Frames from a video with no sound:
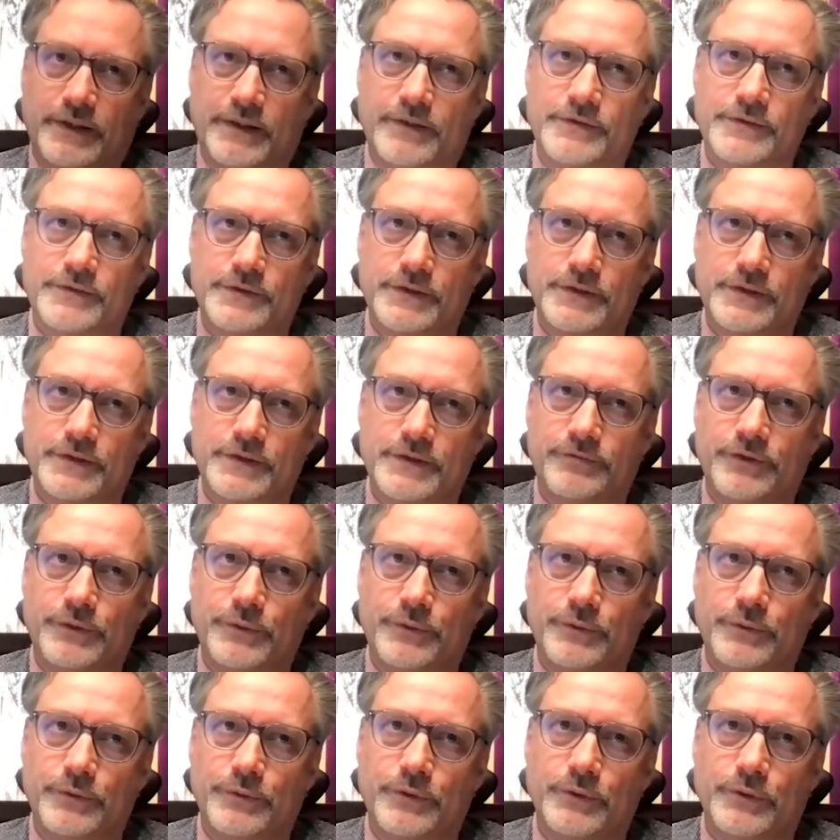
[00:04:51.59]
thing is that
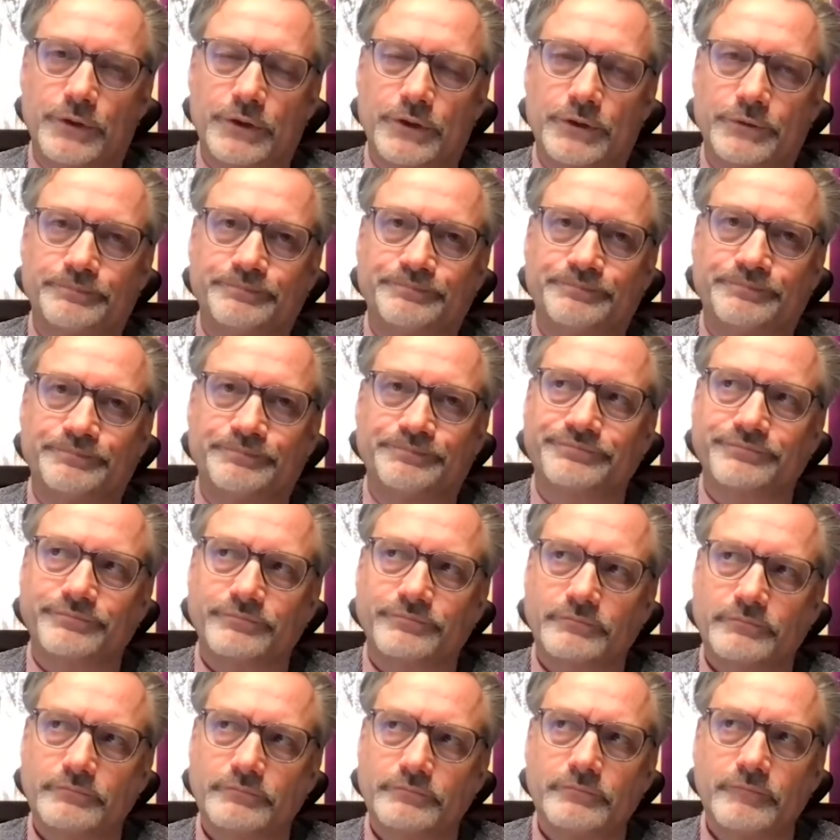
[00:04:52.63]
if you look
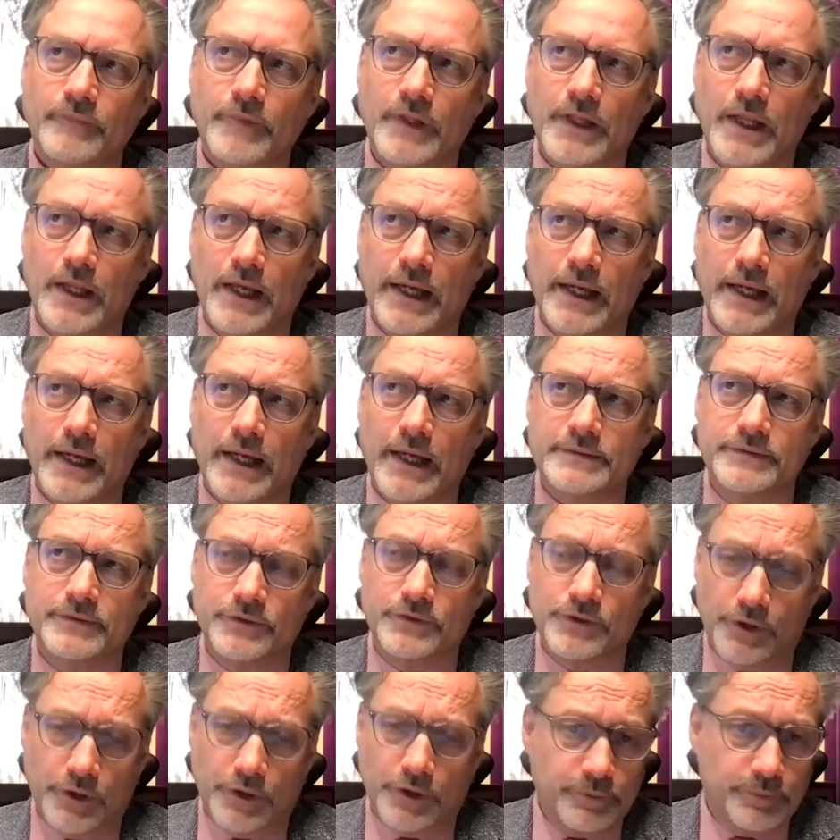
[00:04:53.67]
at
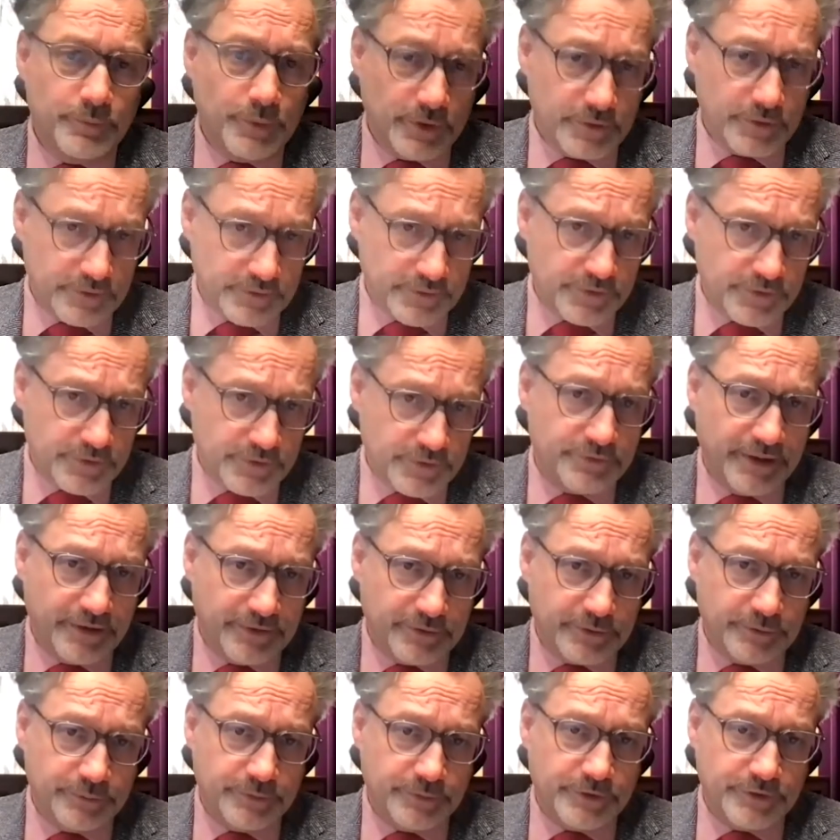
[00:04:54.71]
dog models of
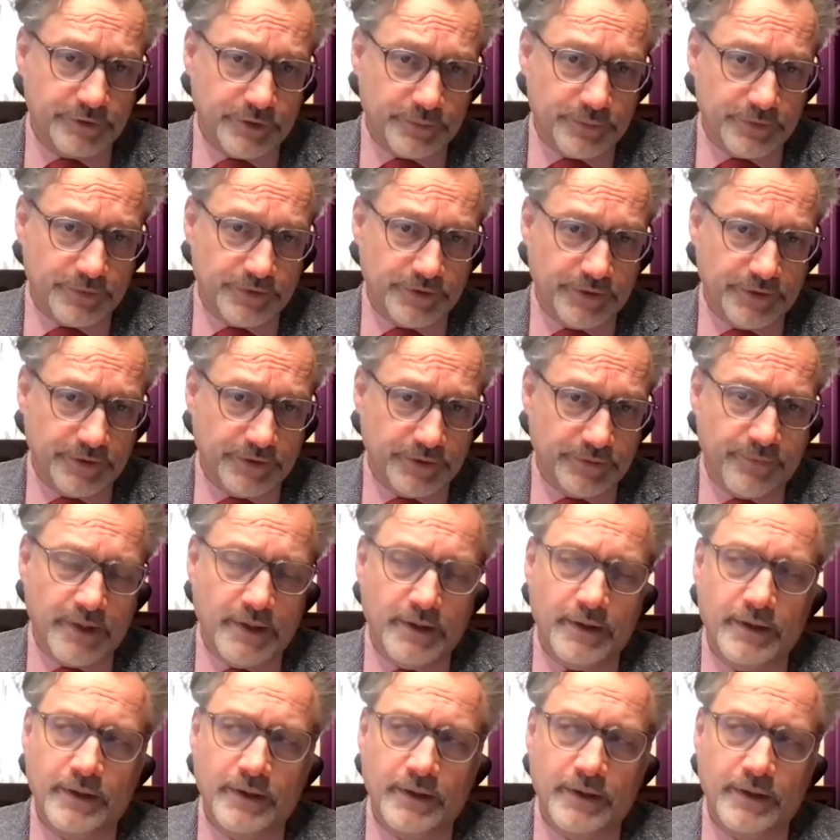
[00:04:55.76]
achromatopsia,